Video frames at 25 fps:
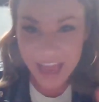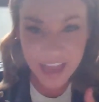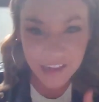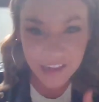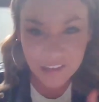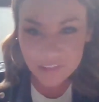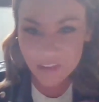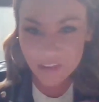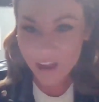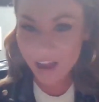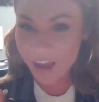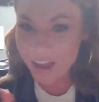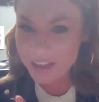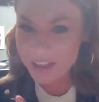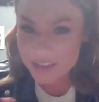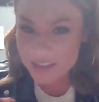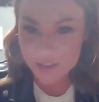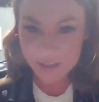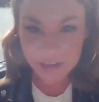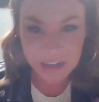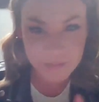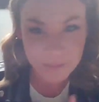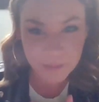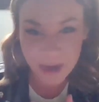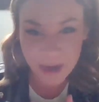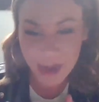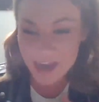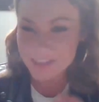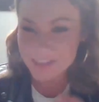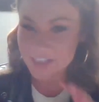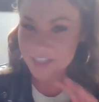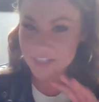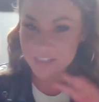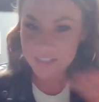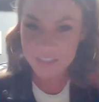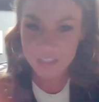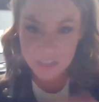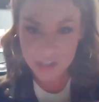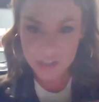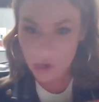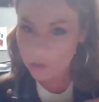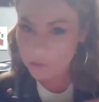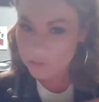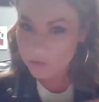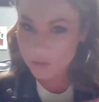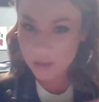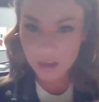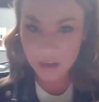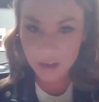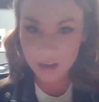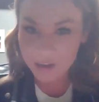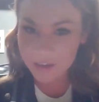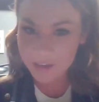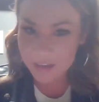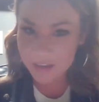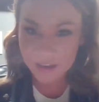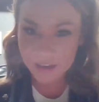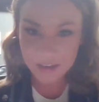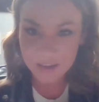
that a lot during practice, the no-look?